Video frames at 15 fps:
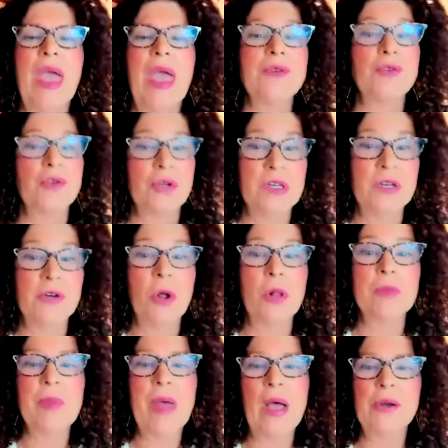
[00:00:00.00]
And you're going to hear all
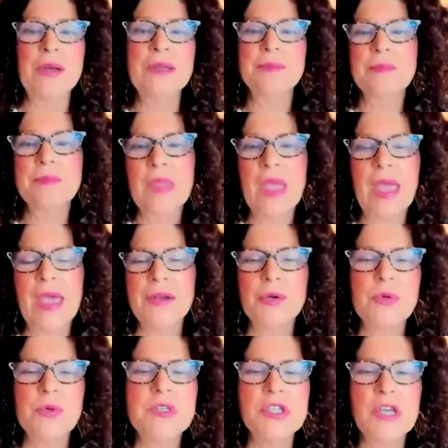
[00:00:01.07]
about it, and a
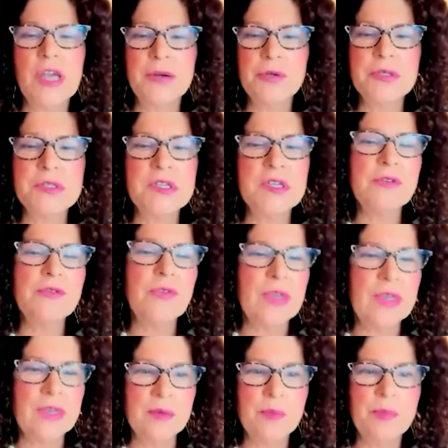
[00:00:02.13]
regenerative
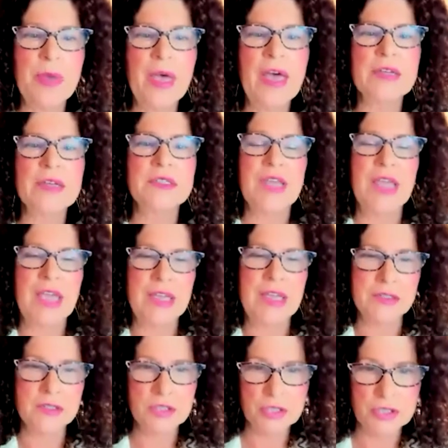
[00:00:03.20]
impact
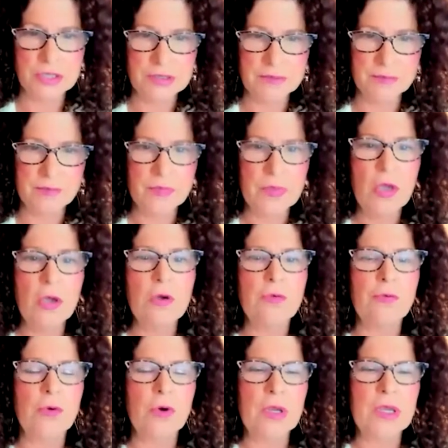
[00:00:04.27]
engine
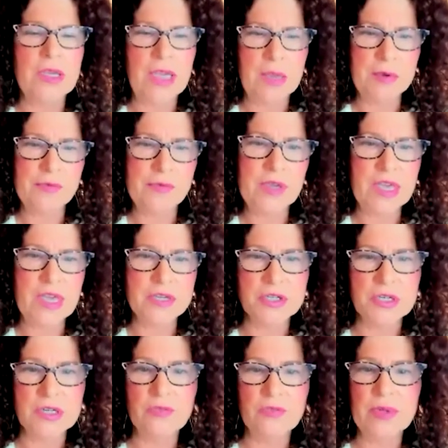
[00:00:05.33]
for
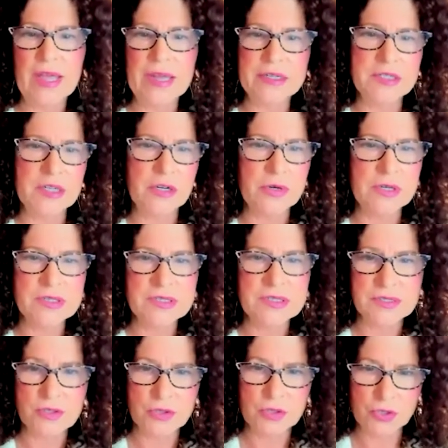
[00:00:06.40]
gamification of planetary
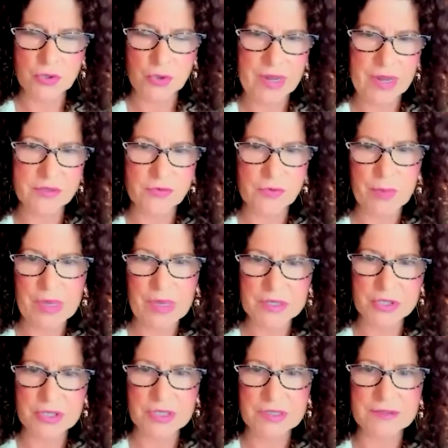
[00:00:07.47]

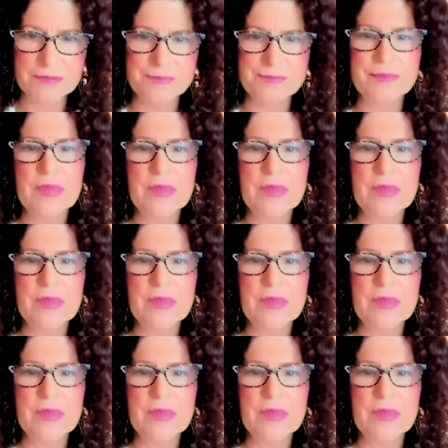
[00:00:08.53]
transformation.